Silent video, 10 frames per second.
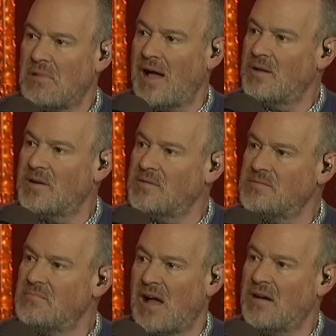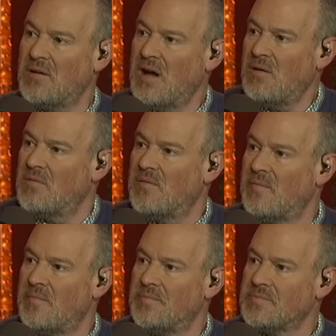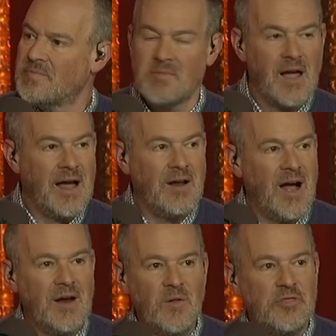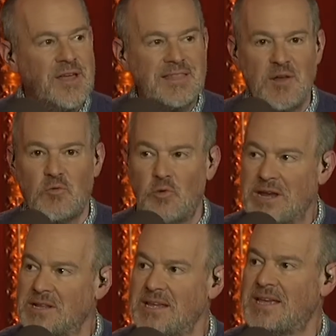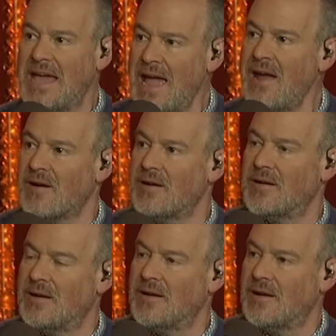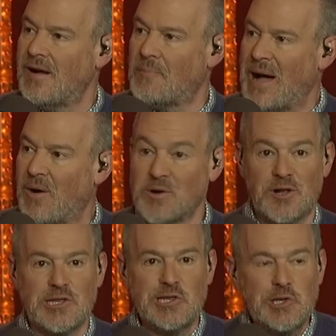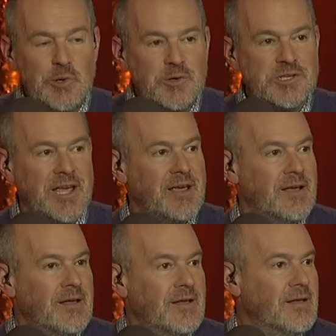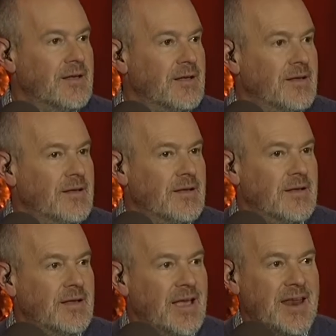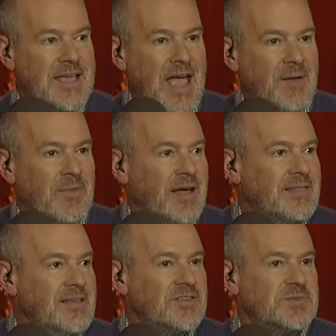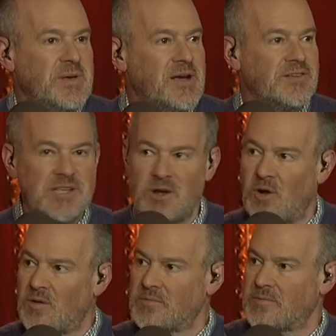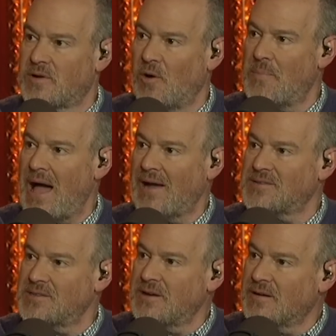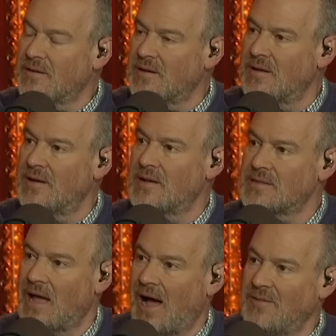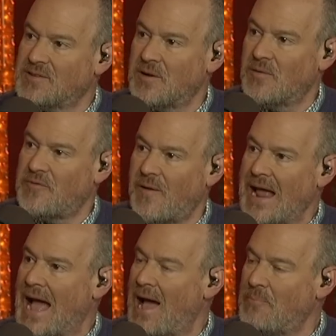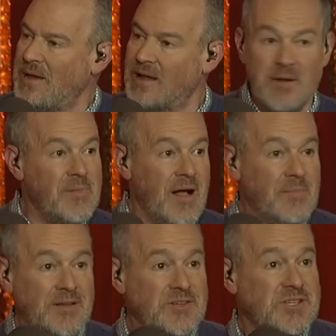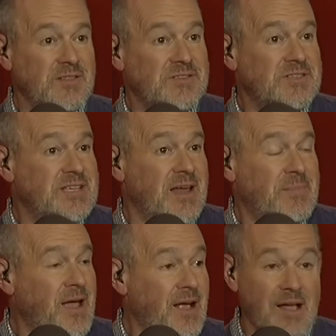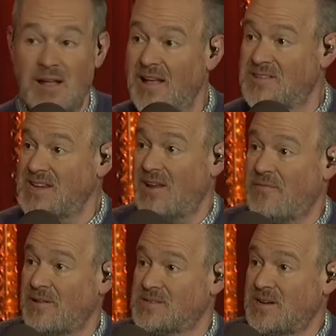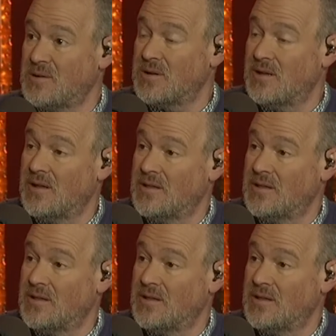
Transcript: I don't know. I don't know. I don't, I don't think they really care about losing in a game like this because they all go back to their lives and are very happy. And I'm, I'm not just saying this is the NBA, it's the NFL too.